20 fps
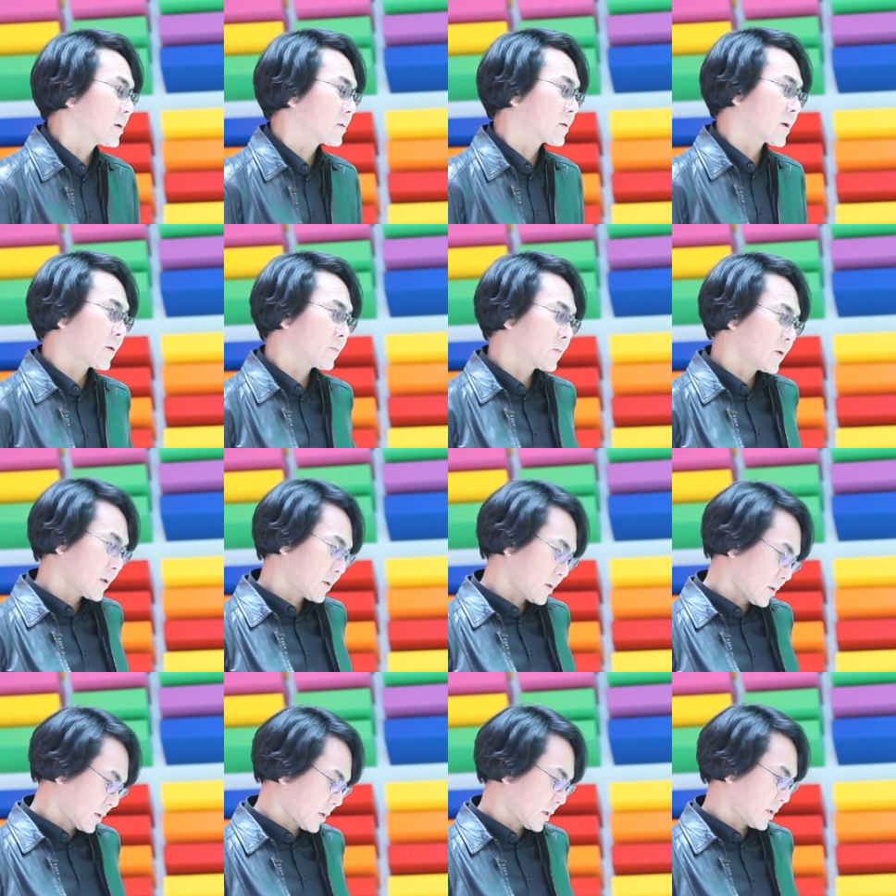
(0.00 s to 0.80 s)

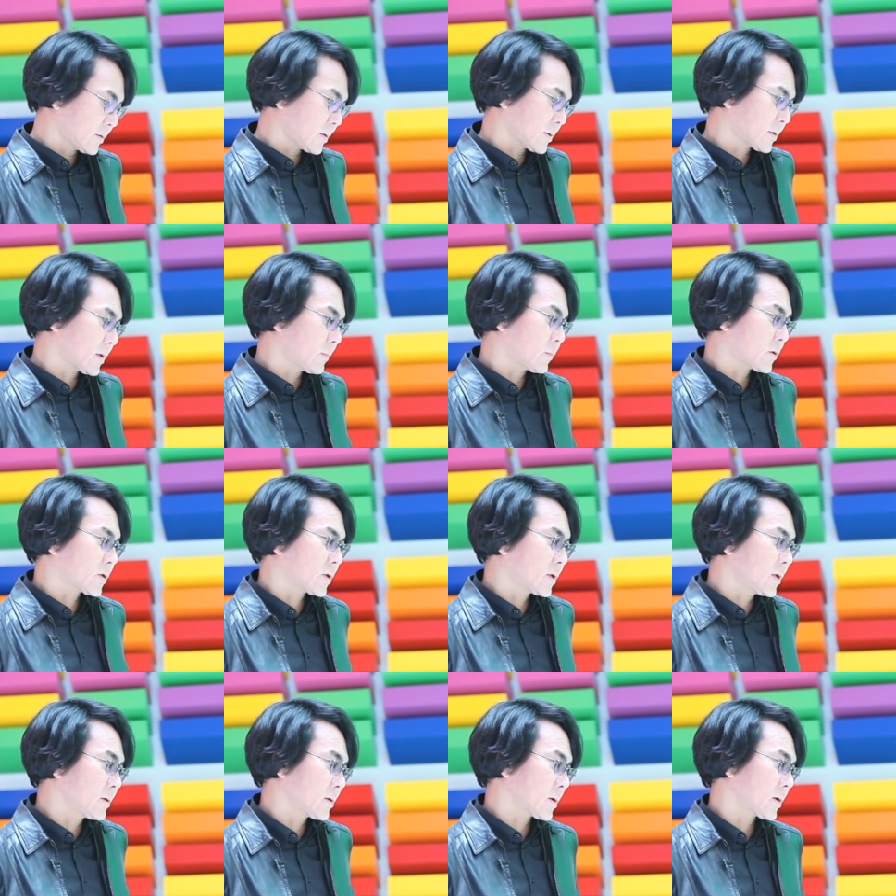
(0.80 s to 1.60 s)
Terminator has some
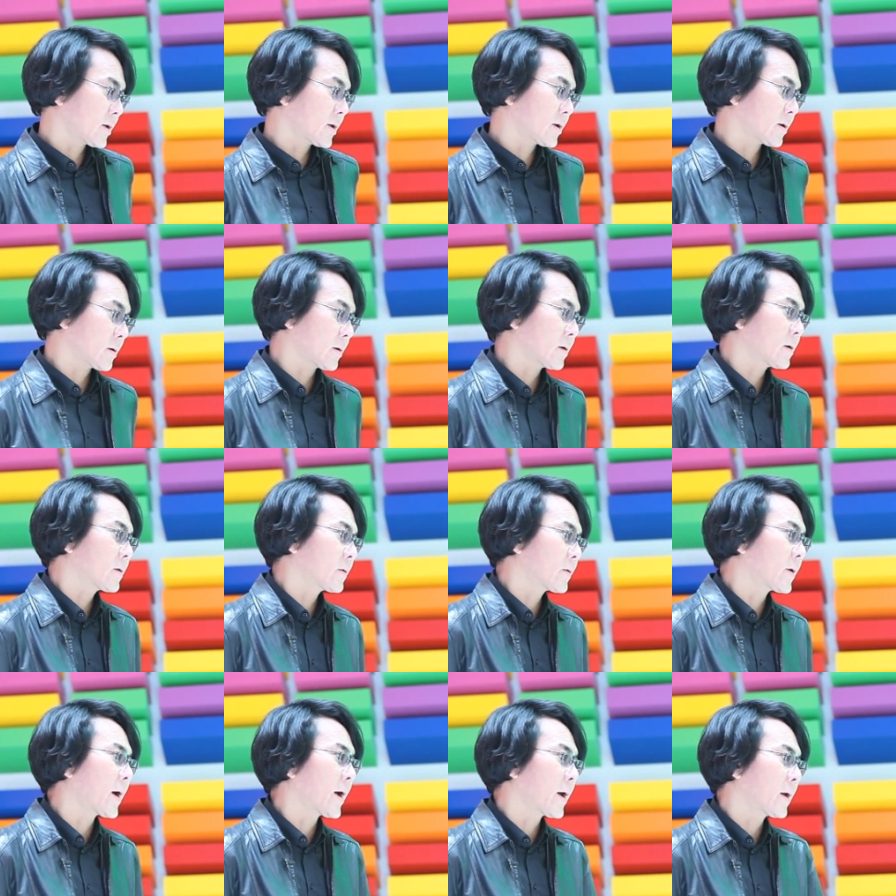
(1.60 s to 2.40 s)
cylinder here,
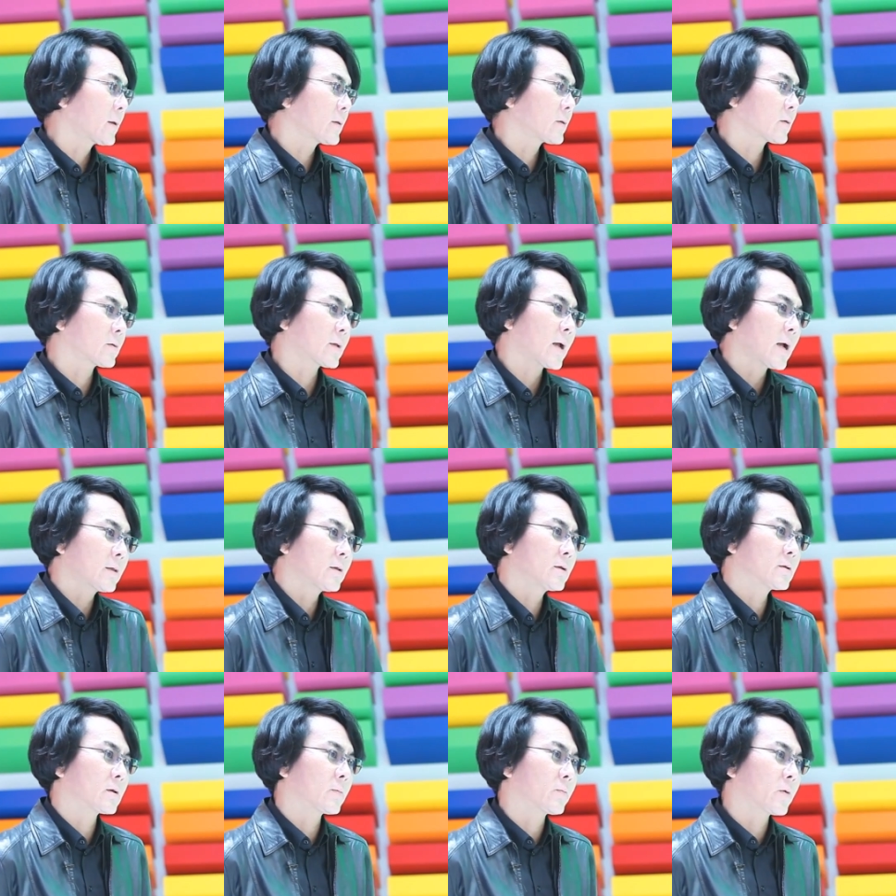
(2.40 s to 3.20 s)
right? So that
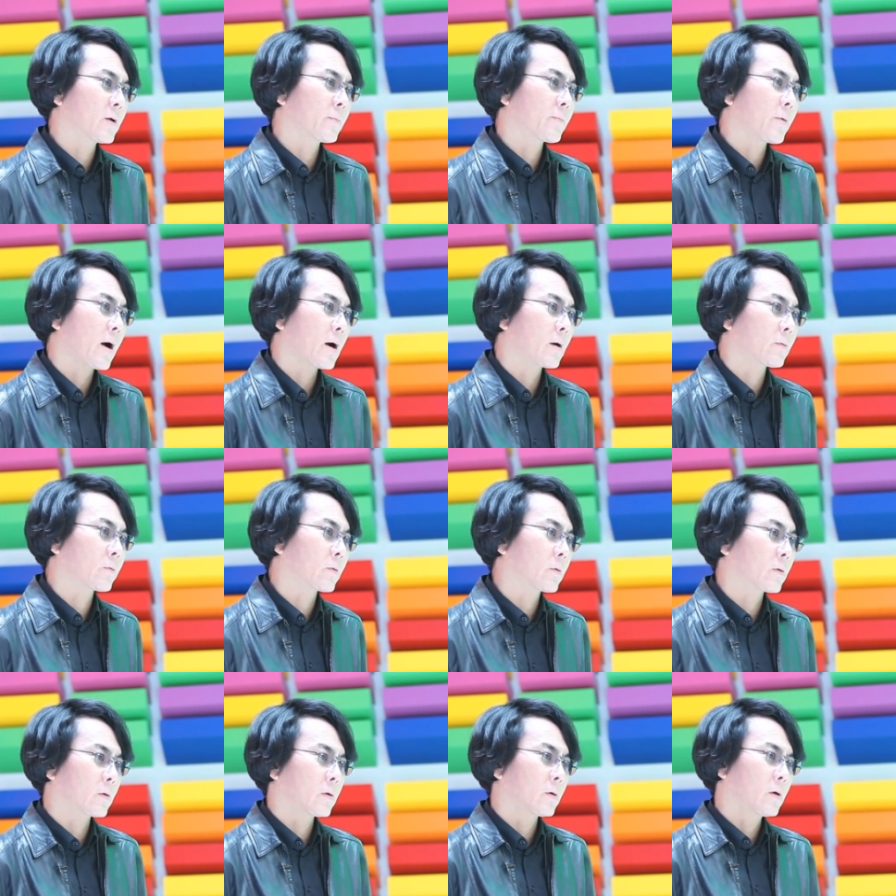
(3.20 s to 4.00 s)
is a very
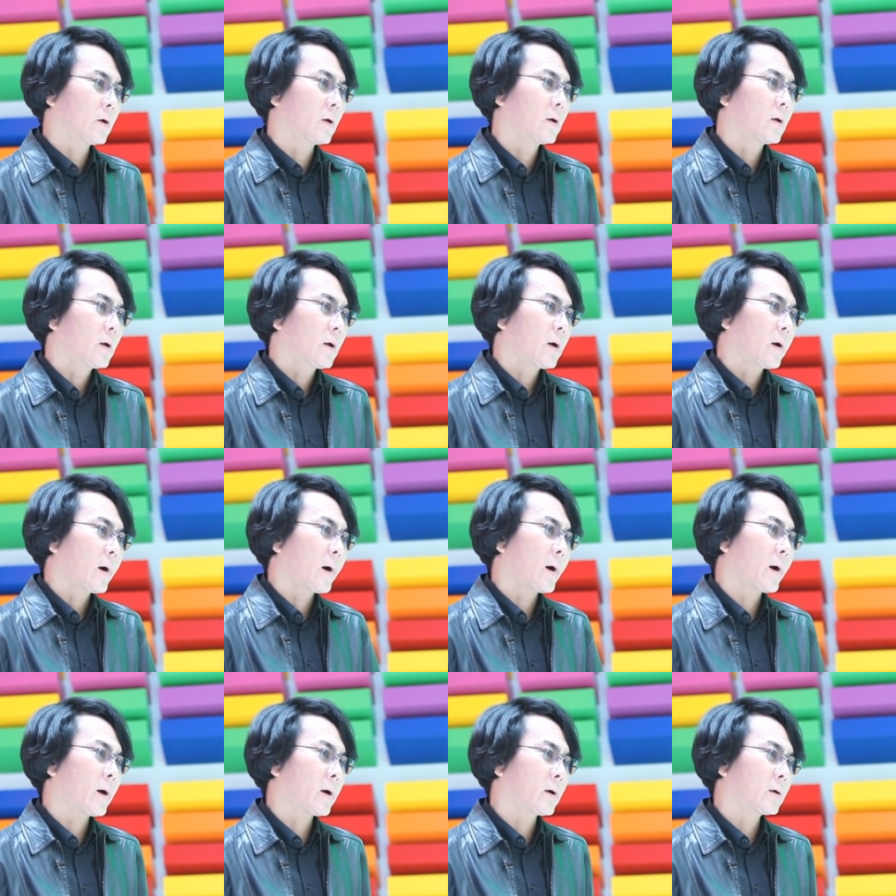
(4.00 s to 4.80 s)
powerful
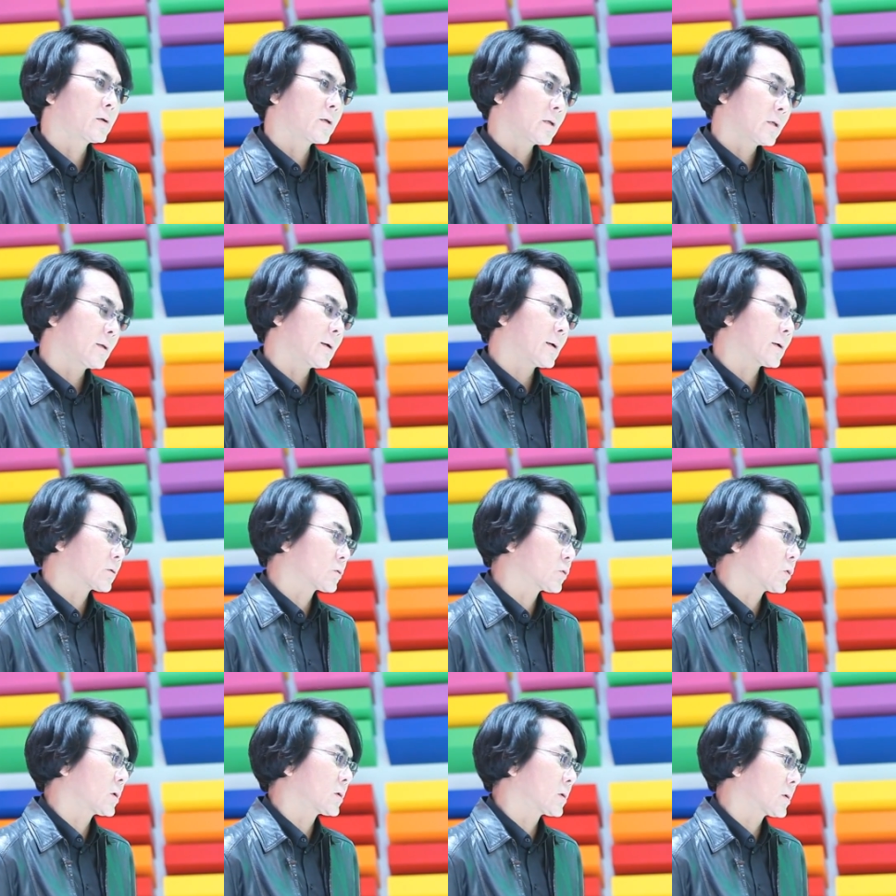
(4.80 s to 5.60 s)
linear
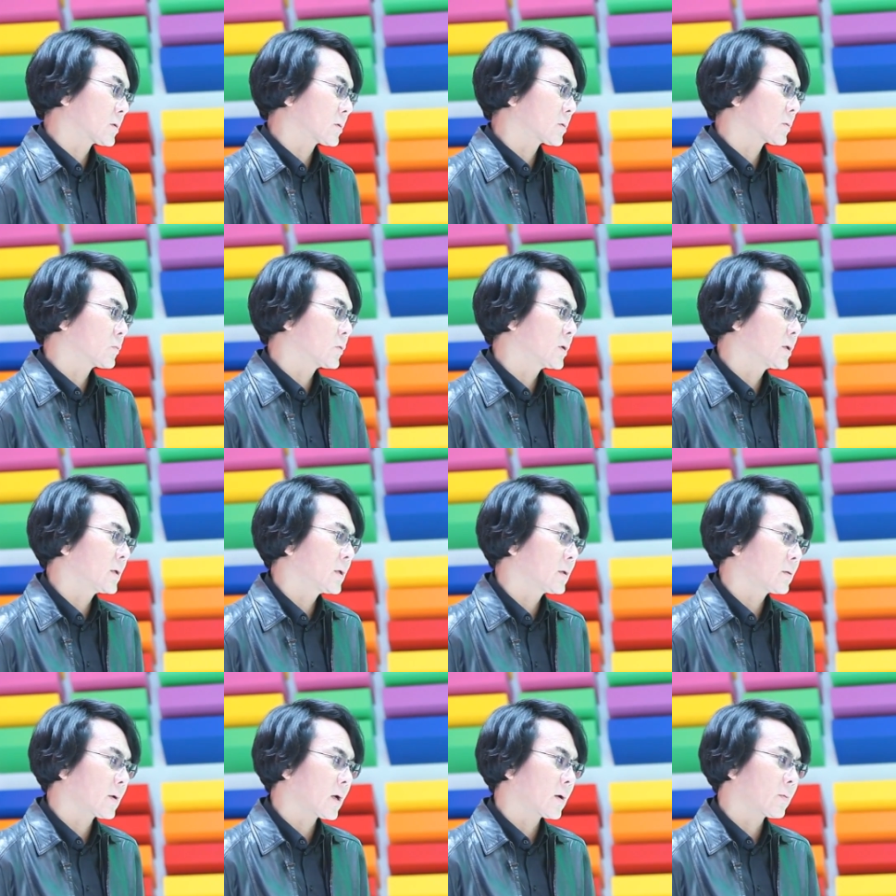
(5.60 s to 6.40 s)
actuators. We
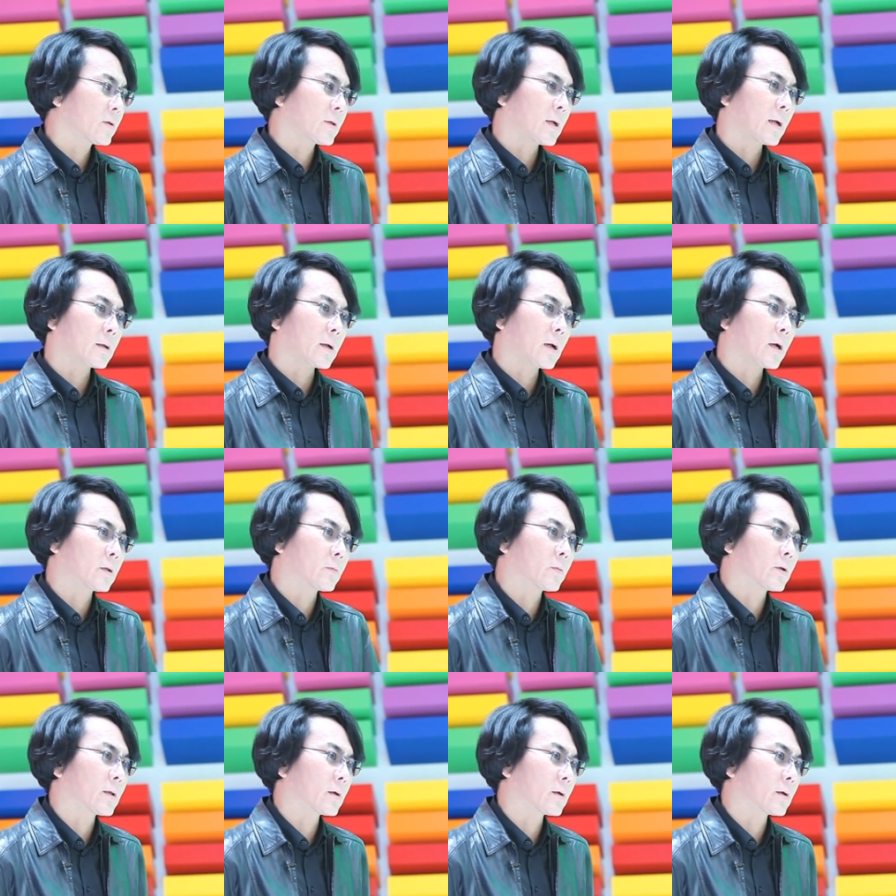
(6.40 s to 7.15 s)
need to have that kind of